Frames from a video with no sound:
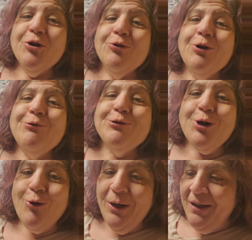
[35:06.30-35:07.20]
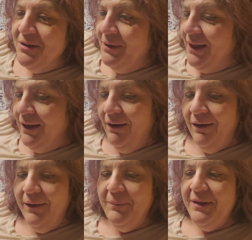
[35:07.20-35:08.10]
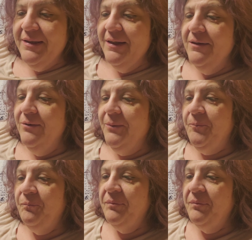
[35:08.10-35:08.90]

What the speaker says: crow sewing is what I call it, because I'll do